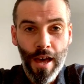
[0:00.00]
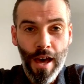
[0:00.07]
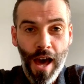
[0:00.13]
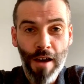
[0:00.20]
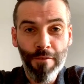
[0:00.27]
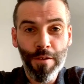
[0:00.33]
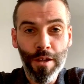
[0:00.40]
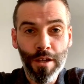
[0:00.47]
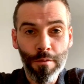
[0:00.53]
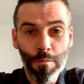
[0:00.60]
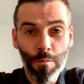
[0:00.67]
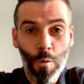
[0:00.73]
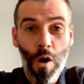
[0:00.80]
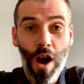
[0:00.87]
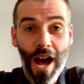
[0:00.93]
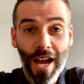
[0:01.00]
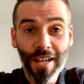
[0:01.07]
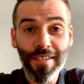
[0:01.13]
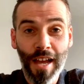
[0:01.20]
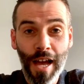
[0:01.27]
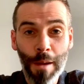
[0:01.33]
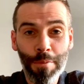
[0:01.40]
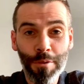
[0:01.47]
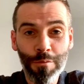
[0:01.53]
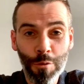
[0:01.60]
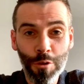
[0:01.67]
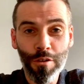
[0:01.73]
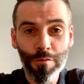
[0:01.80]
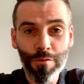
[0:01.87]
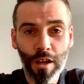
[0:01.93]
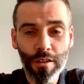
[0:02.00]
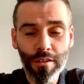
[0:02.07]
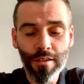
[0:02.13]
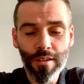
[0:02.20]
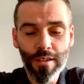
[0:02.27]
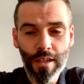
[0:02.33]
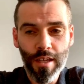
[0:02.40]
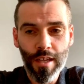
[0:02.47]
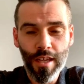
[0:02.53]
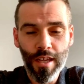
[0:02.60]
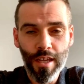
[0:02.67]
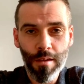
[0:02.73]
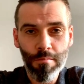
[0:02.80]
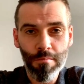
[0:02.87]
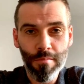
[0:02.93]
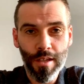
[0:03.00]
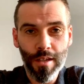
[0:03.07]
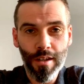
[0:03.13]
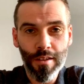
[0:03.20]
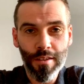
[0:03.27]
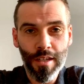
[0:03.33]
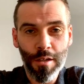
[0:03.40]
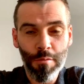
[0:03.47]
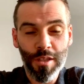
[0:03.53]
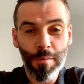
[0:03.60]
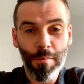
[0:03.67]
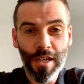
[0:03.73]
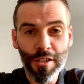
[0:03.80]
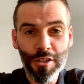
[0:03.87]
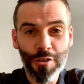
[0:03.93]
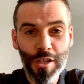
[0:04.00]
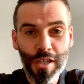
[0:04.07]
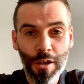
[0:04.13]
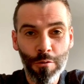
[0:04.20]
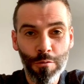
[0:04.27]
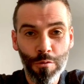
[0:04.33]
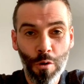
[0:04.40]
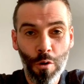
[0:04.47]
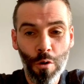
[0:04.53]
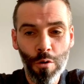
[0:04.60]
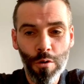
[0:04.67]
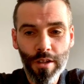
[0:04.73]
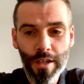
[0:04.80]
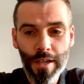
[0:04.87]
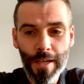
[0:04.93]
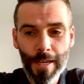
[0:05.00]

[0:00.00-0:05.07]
half of what has happened would have done, then it would have been a straight out no.